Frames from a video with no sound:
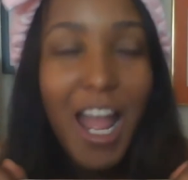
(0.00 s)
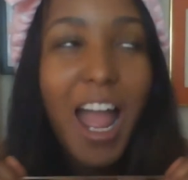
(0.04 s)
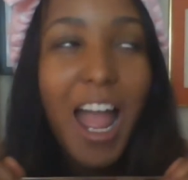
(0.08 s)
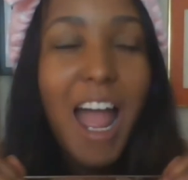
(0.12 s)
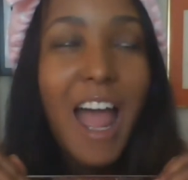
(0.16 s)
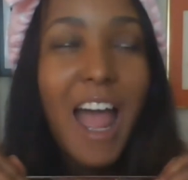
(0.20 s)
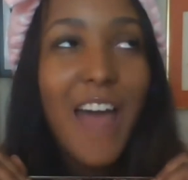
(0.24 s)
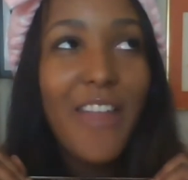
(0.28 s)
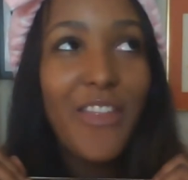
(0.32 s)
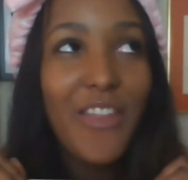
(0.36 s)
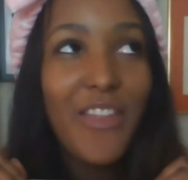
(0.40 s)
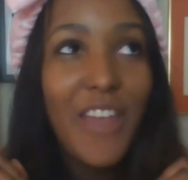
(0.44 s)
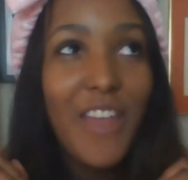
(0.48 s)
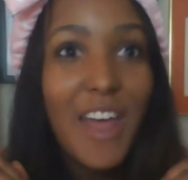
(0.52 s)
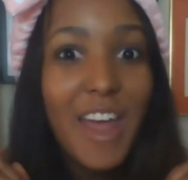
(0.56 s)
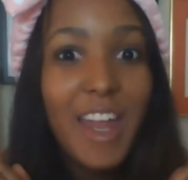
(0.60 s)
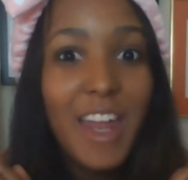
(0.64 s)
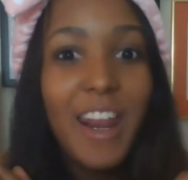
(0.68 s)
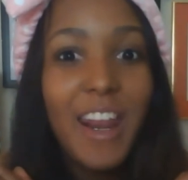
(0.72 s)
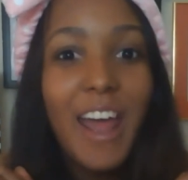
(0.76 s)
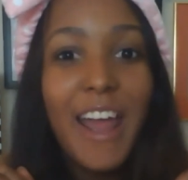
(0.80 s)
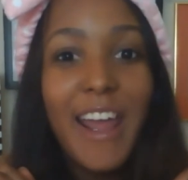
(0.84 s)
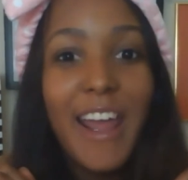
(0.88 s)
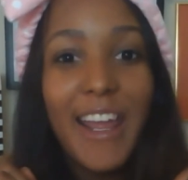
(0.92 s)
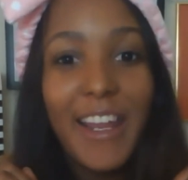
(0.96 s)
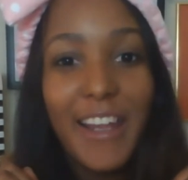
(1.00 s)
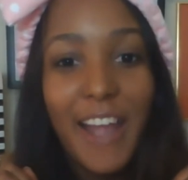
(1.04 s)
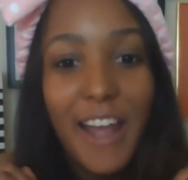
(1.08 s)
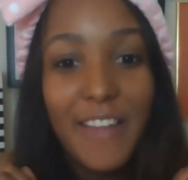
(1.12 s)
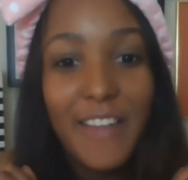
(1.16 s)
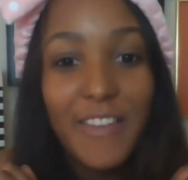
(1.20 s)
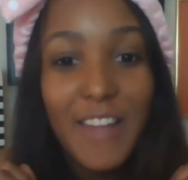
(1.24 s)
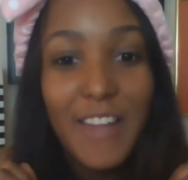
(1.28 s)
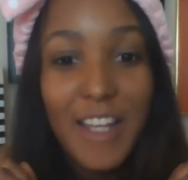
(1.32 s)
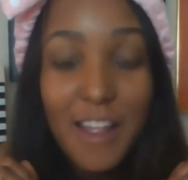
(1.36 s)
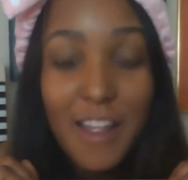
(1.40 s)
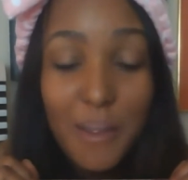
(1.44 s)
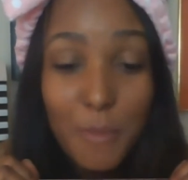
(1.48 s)
And then I
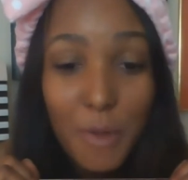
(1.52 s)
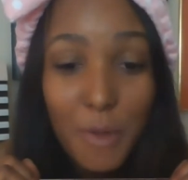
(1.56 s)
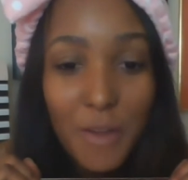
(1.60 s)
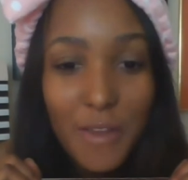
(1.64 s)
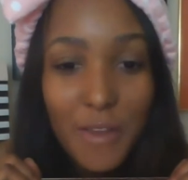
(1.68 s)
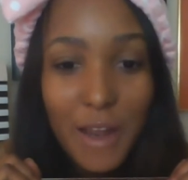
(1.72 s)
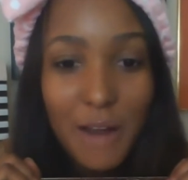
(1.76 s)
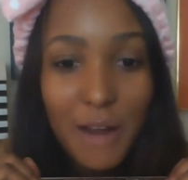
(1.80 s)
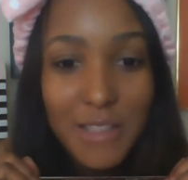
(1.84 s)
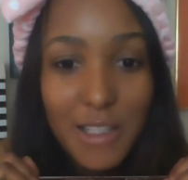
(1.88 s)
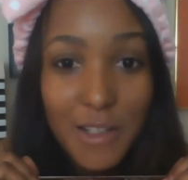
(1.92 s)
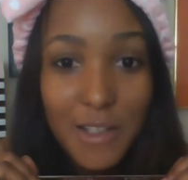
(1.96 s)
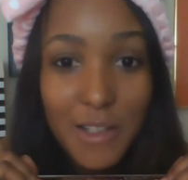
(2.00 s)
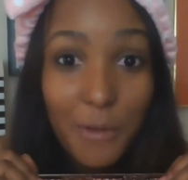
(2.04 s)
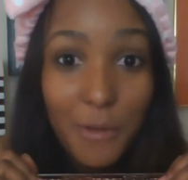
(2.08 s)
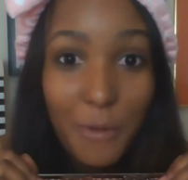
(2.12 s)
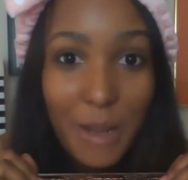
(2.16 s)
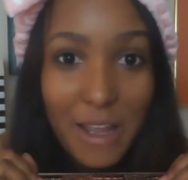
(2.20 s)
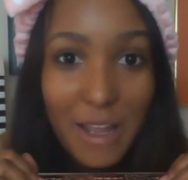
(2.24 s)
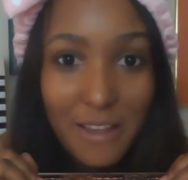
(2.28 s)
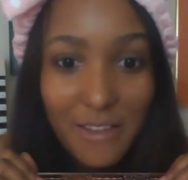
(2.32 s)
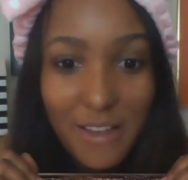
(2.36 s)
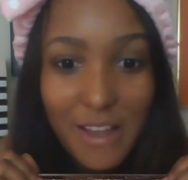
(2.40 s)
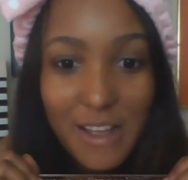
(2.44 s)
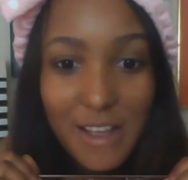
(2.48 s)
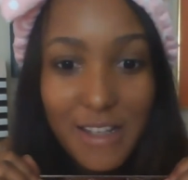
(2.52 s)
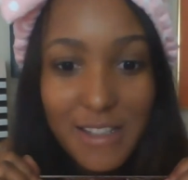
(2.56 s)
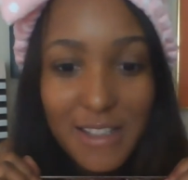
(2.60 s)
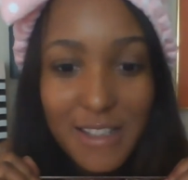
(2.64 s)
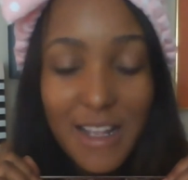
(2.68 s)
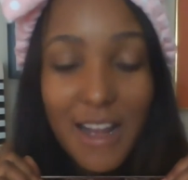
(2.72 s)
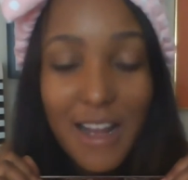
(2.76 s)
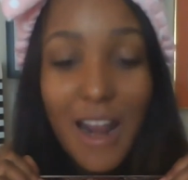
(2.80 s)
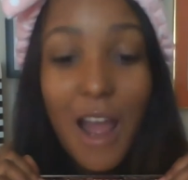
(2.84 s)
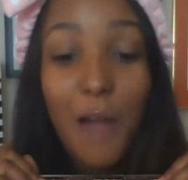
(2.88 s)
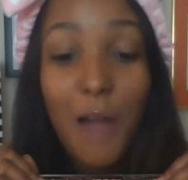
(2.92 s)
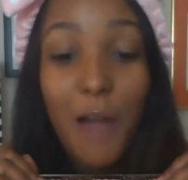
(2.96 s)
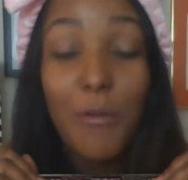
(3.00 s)
got the email that I was on the wait list,
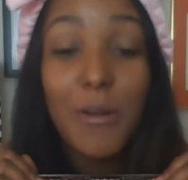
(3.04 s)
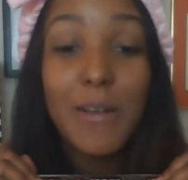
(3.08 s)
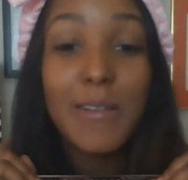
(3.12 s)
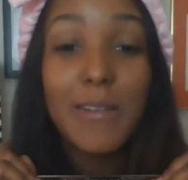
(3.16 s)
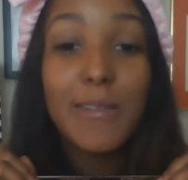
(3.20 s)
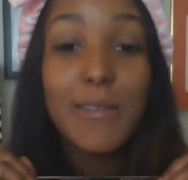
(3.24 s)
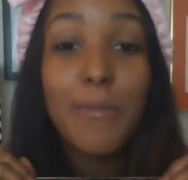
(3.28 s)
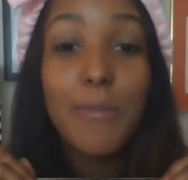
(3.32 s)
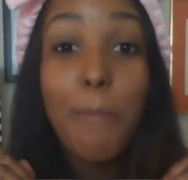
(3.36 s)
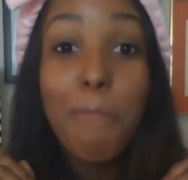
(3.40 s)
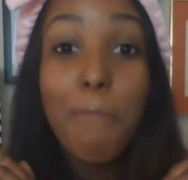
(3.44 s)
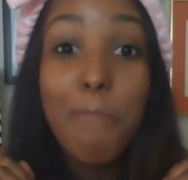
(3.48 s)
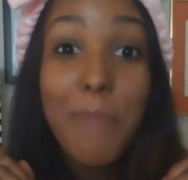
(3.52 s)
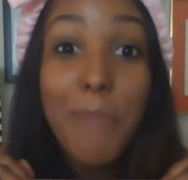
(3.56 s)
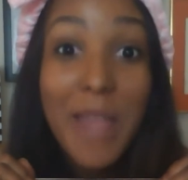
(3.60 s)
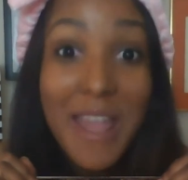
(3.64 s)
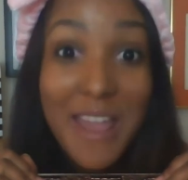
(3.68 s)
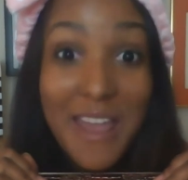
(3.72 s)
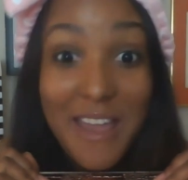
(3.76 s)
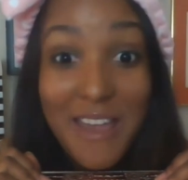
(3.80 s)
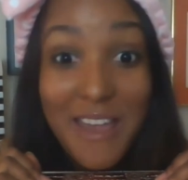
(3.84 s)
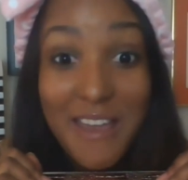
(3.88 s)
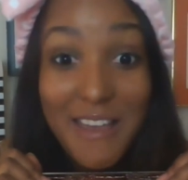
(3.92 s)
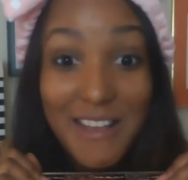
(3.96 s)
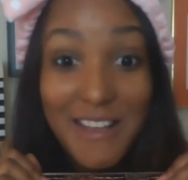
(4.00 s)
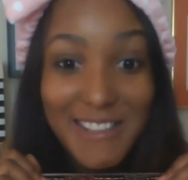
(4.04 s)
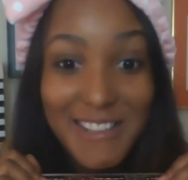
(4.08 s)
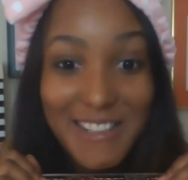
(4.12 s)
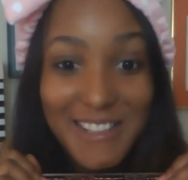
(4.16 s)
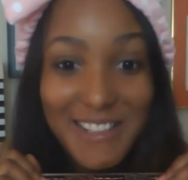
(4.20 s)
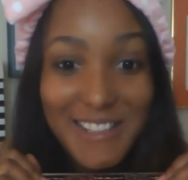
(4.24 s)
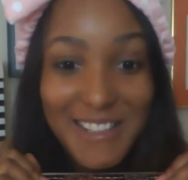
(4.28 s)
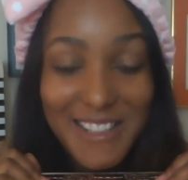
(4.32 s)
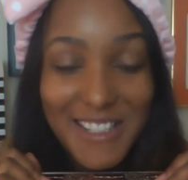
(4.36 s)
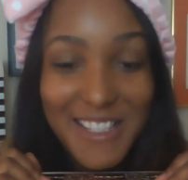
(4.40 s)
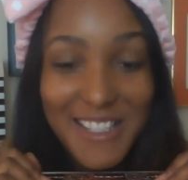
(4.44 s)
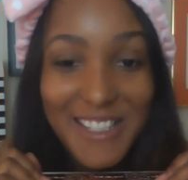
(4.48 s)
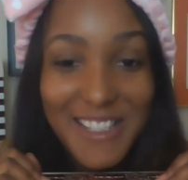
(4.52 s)
and I was
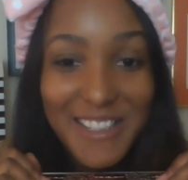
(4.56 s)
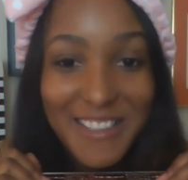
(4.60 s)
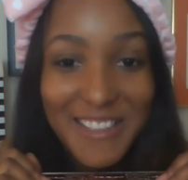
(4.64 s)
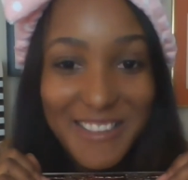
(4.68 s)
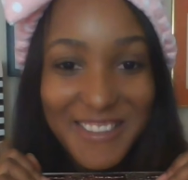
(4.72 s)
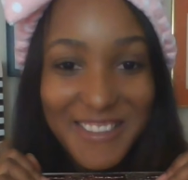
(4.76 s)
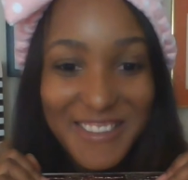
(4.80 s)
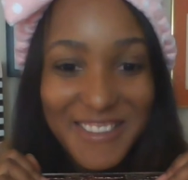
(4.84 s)
pissed.